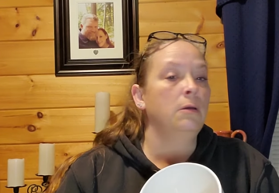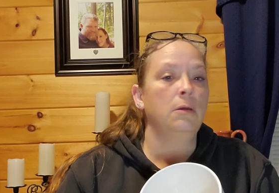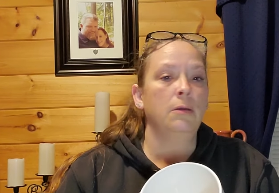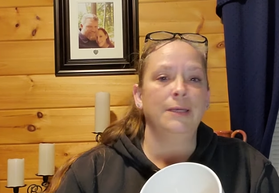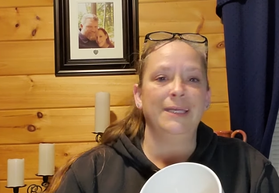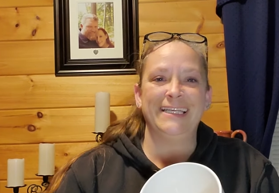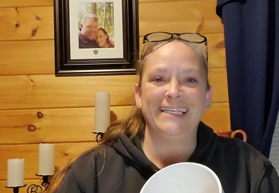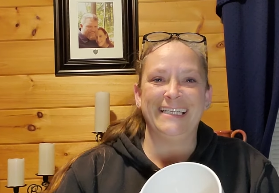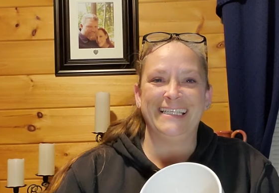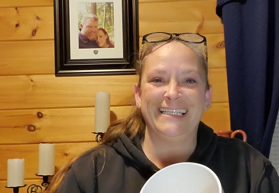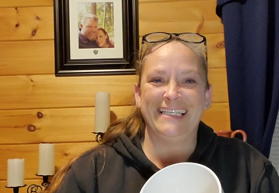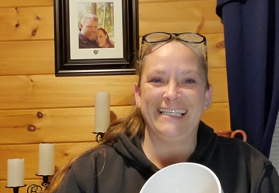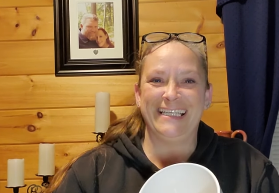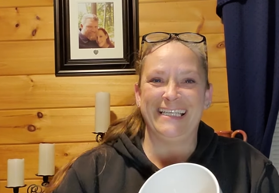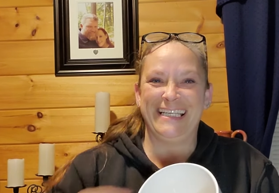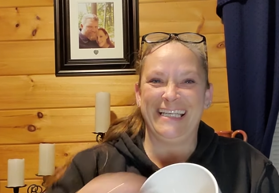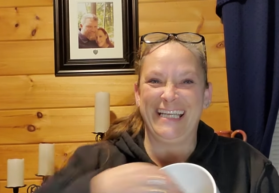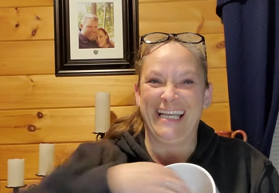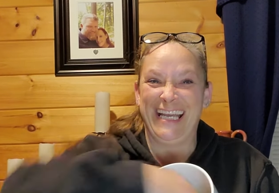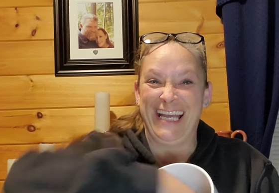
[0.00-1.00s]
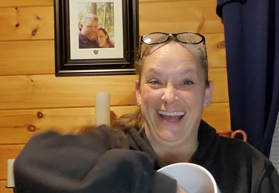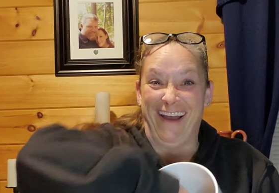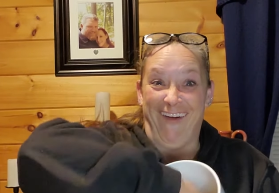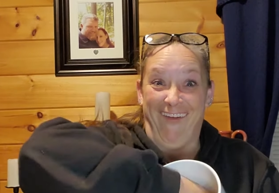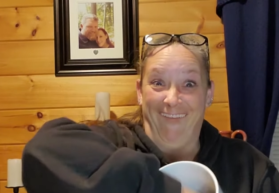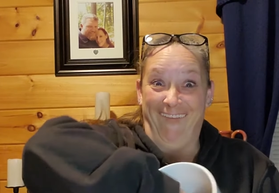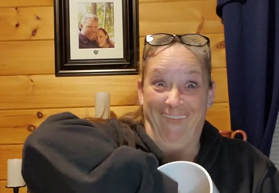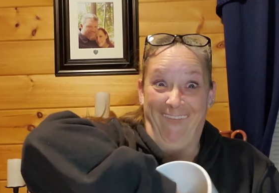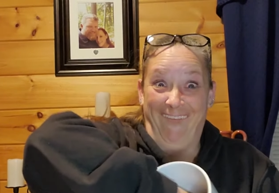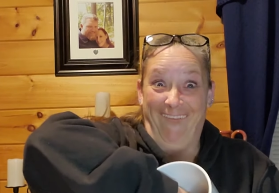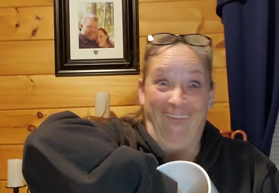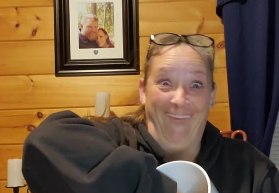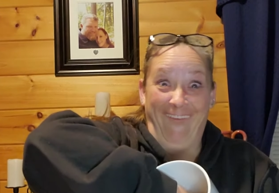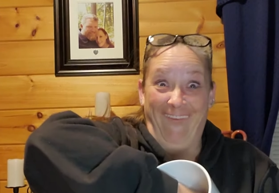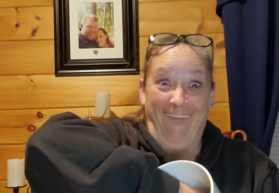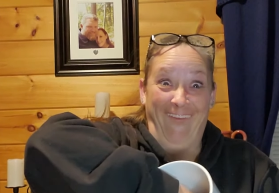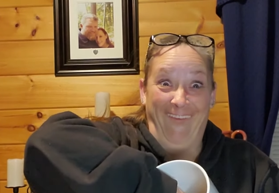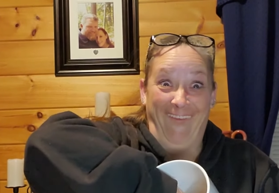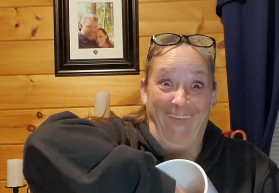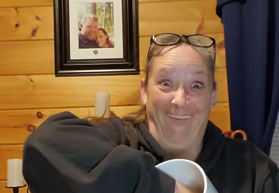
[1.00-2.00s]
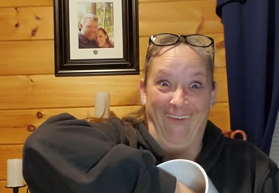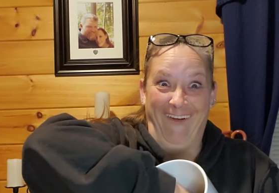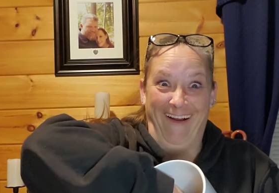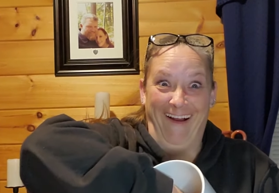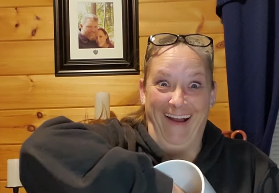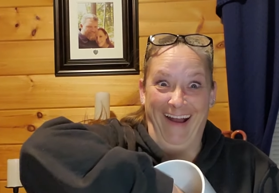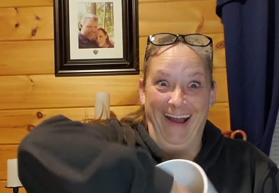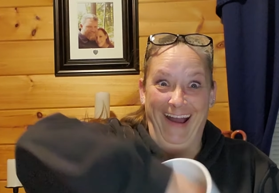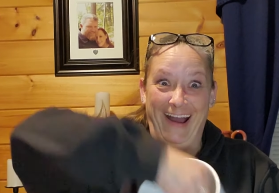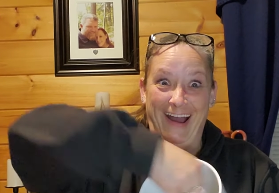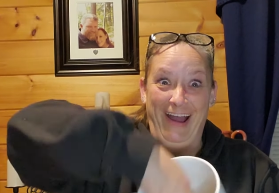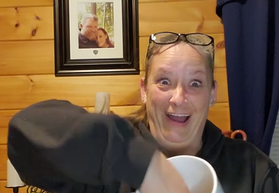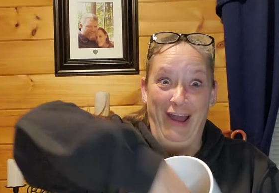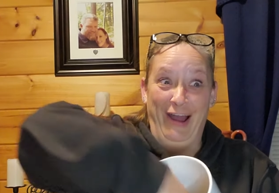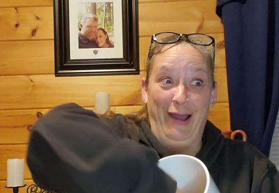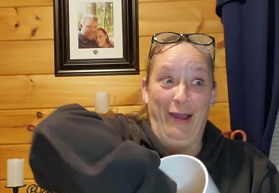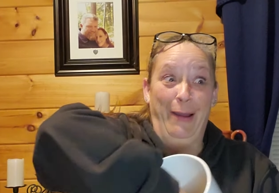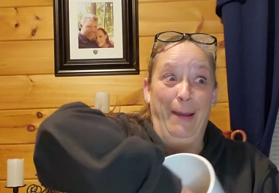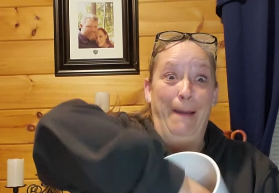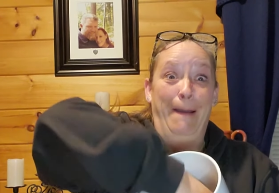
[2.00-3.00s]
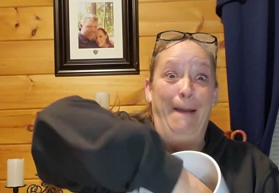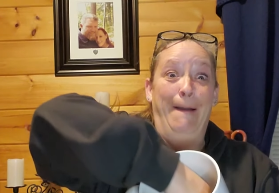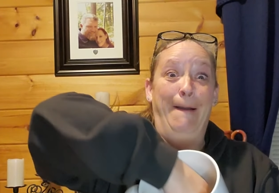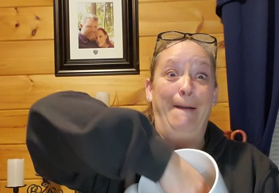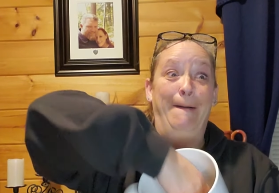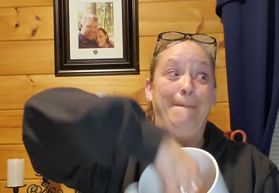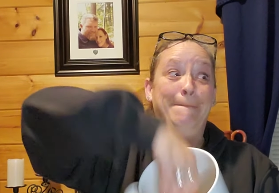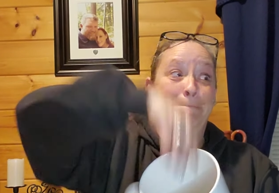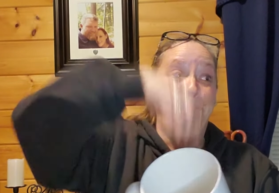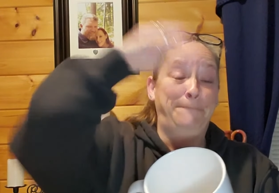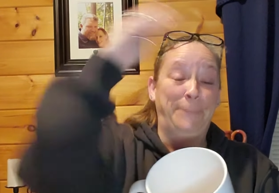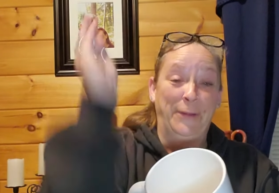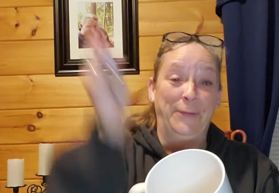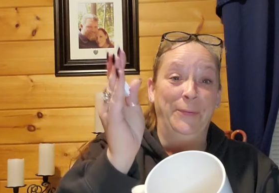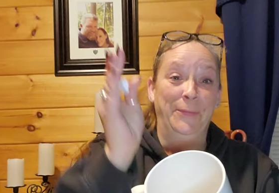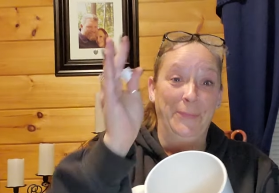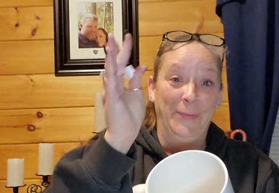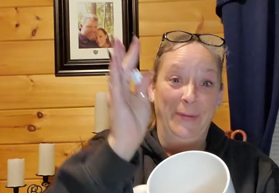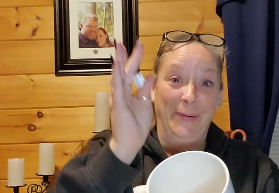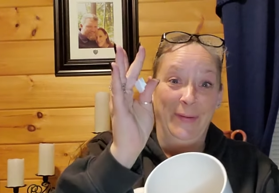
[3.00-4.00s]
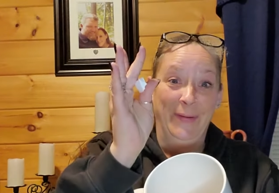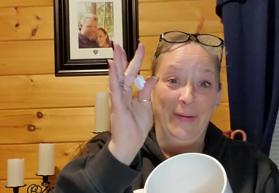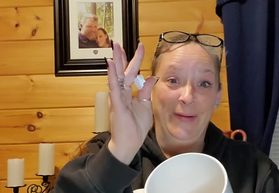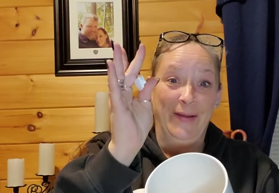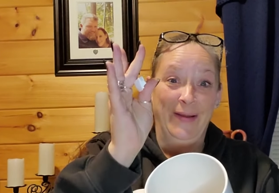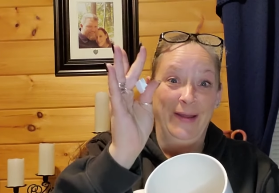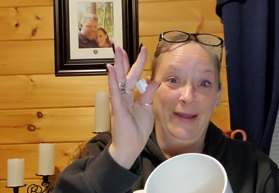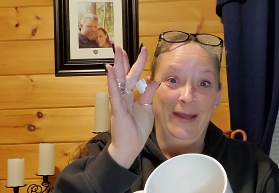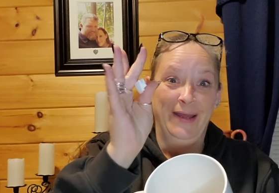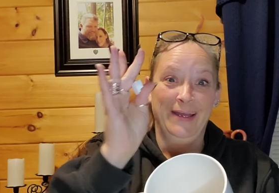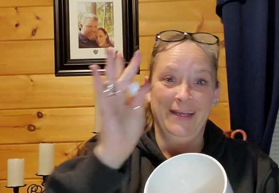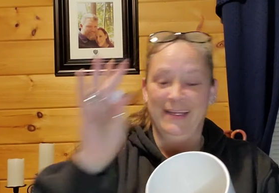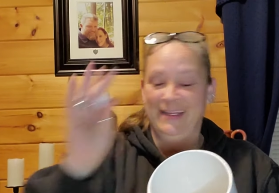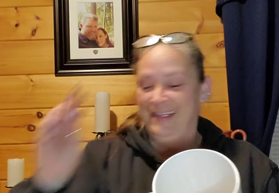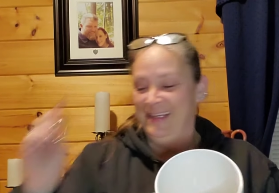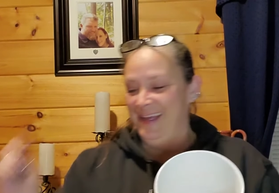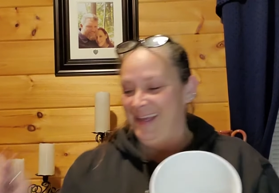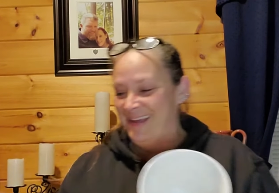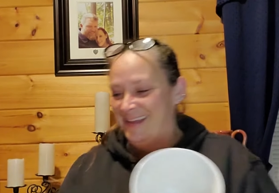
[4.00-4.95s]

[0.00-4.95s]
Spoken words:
(no one is talking)